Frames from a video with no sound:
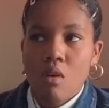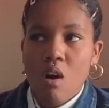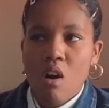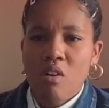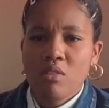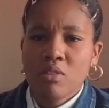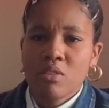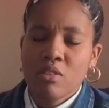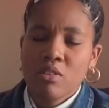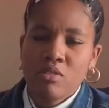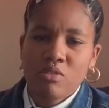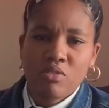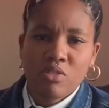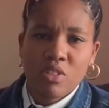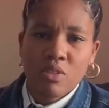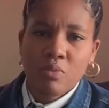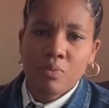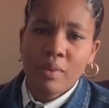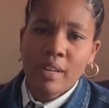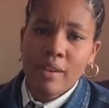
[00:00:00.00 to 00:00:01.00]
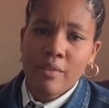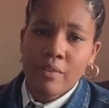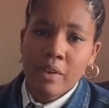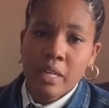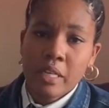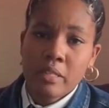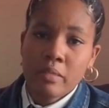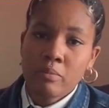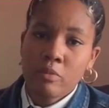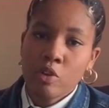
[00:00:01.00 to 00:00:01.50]
Also, just whenever
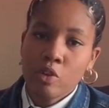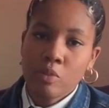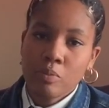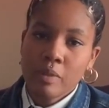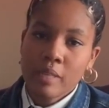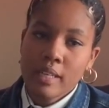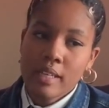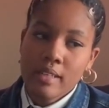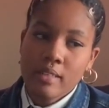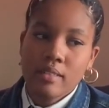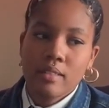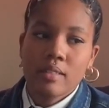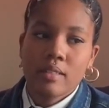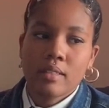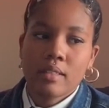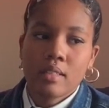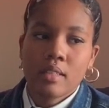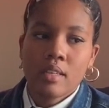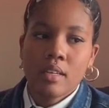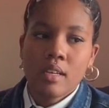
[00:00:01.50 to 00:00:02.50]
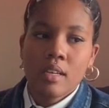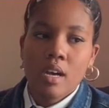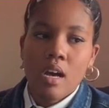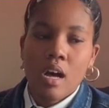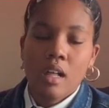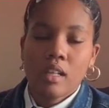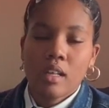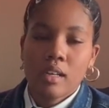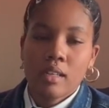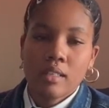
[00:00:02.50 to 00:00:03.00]
I smoke, because
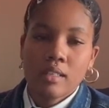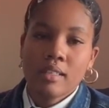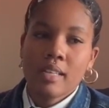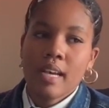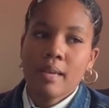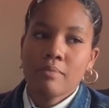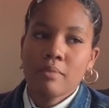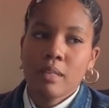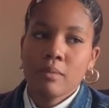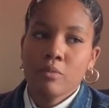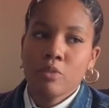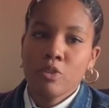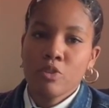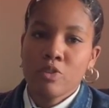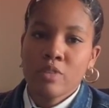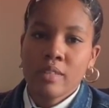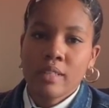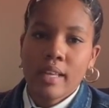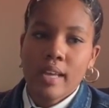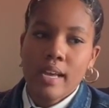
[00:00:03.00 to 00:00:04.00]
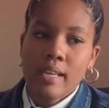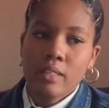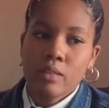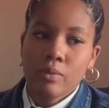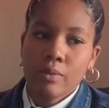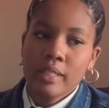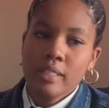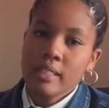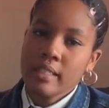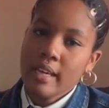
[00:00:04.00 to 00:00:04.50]
a lot of the times I'm using that as a
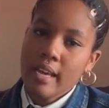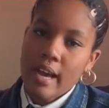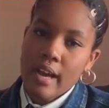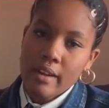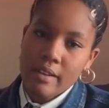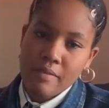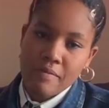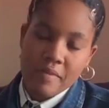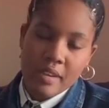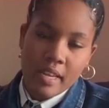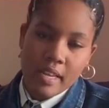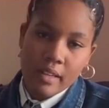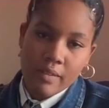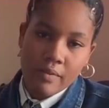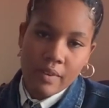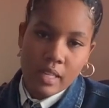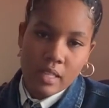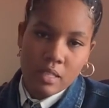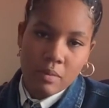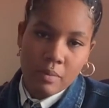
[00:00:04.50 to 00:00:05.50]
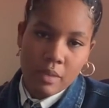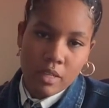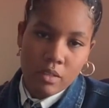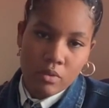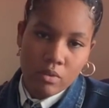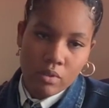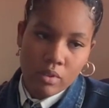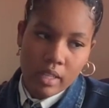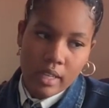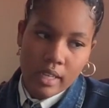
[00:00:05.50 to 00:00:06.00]
way to get out of a negative headspace,
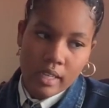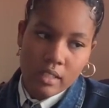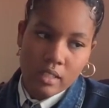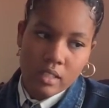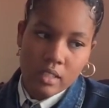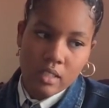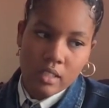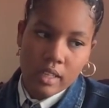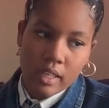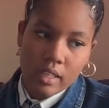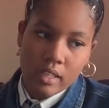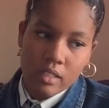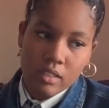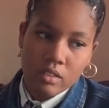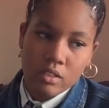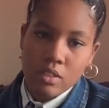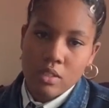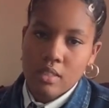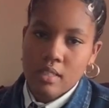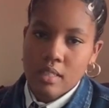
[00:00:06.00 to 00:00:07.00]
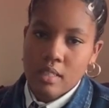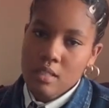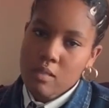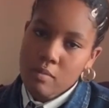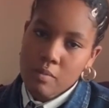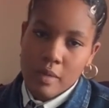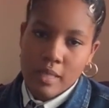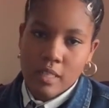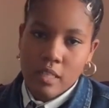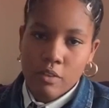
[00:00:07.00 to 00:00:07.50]
or like to like just
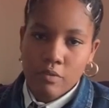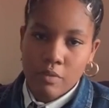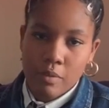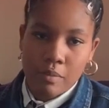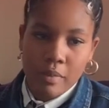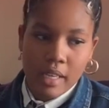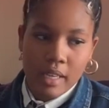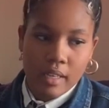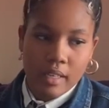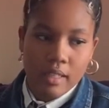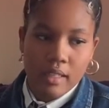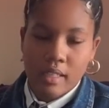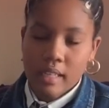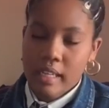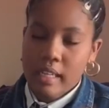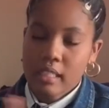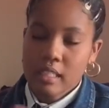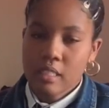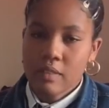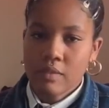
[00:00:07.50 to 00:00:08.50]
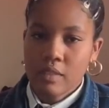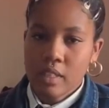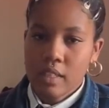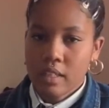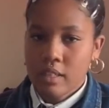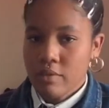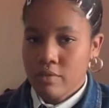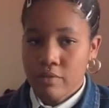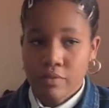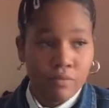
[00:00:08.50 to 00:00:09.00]
distance myself from like the negativity
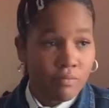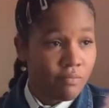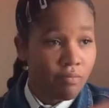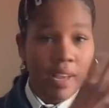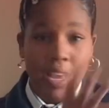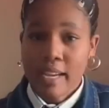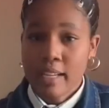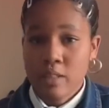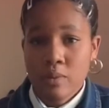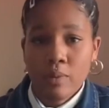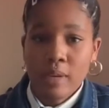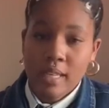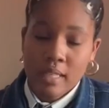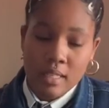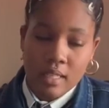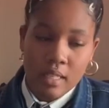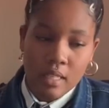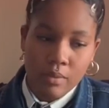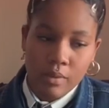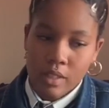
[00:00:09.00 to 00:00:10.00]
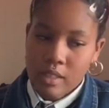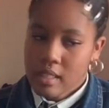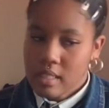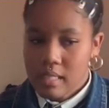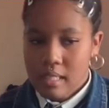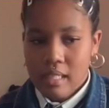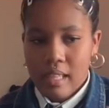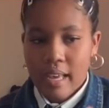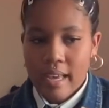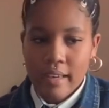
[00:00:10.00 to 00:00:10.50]
of XYZ, whether
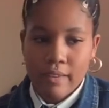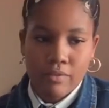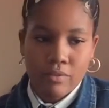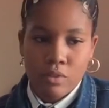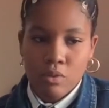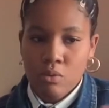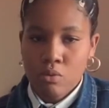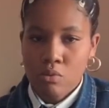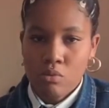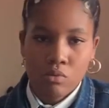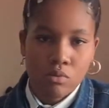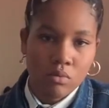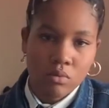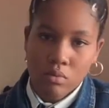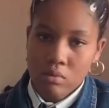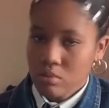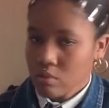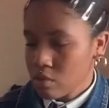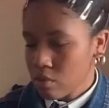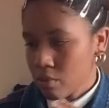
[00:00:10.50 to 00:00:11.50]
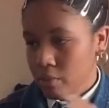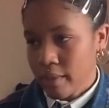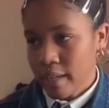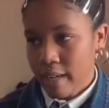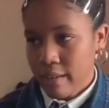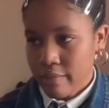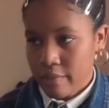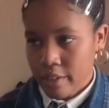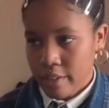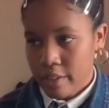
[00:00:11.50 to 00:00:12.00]
that's life, school,
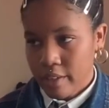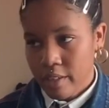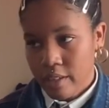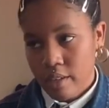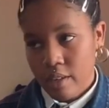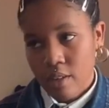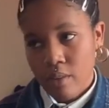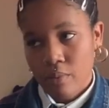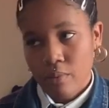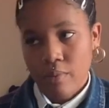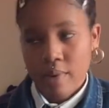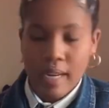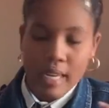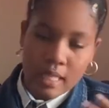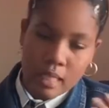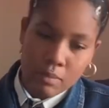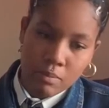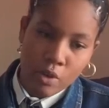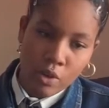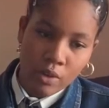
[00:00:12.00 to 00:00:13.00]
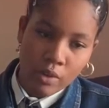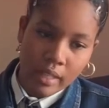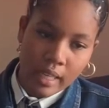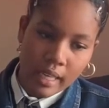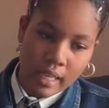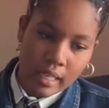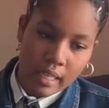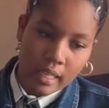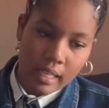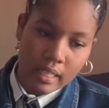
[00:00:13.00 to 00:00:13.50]
whatever. When I smoke,
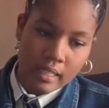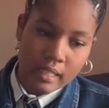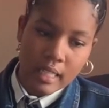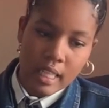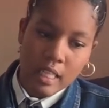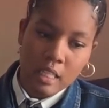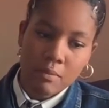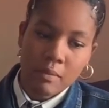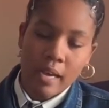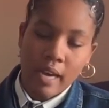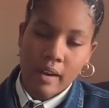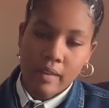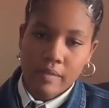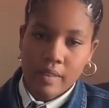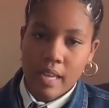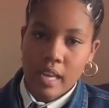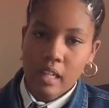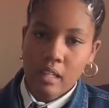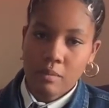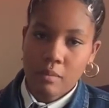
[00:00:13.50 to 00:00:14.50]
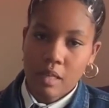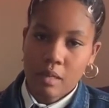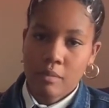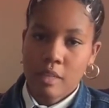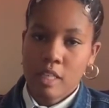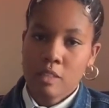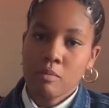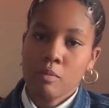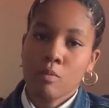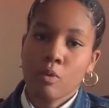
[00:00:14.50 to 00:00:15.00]
like, it takes me out of that element. It
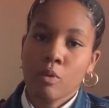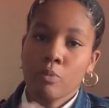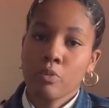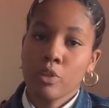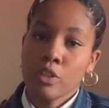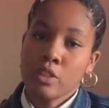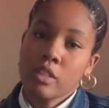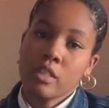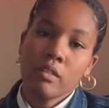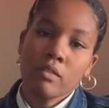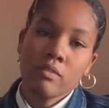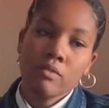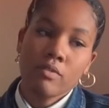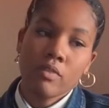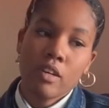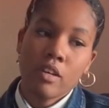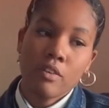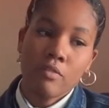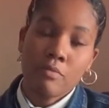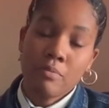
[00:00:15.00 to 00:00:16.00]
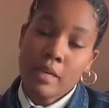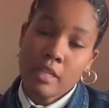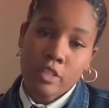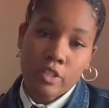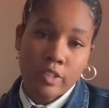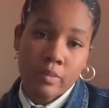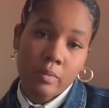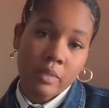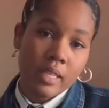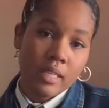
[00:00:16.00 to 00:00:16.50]
makes me more appreciative of my
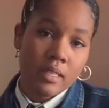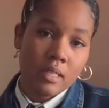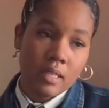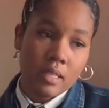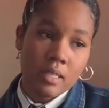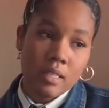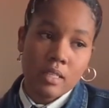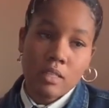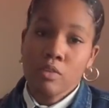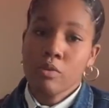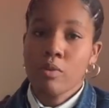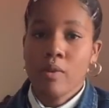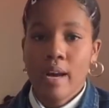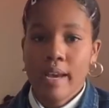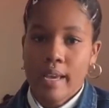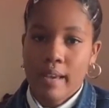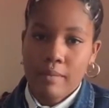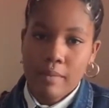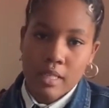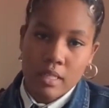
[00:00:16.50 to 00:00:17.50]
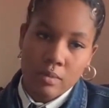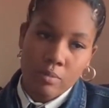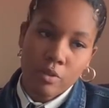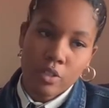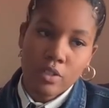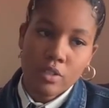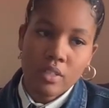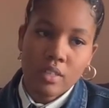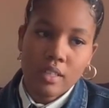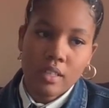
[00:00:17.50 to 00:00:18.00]
circumstances and who I am as a
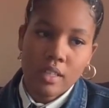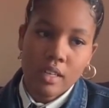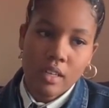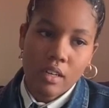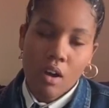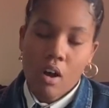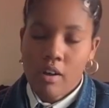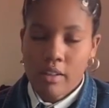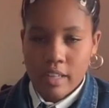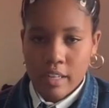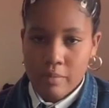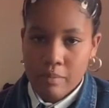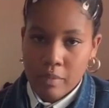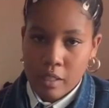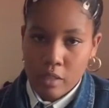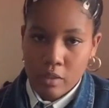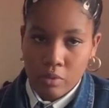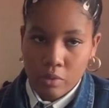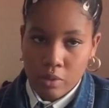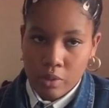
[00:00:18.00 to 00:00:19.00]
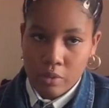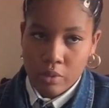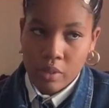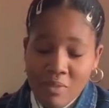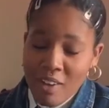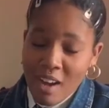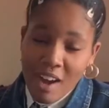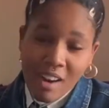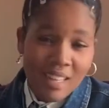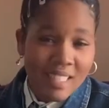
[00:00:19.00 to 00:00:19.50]
person and all that I've been through.
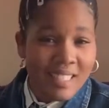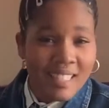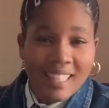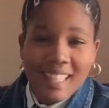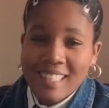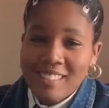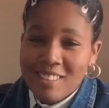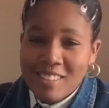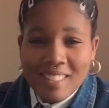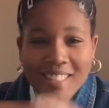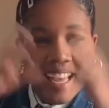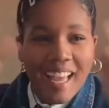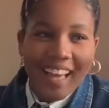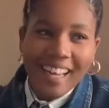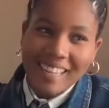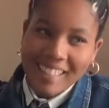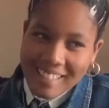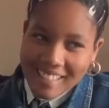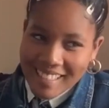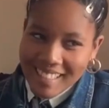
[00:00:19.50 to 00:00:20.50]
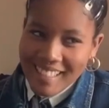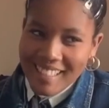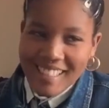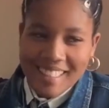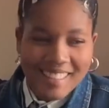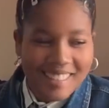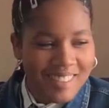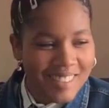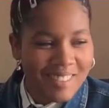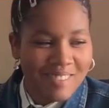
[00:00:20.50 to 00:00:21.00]
Honestly, like, just
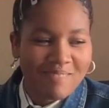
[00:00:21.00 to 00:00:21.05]
anything,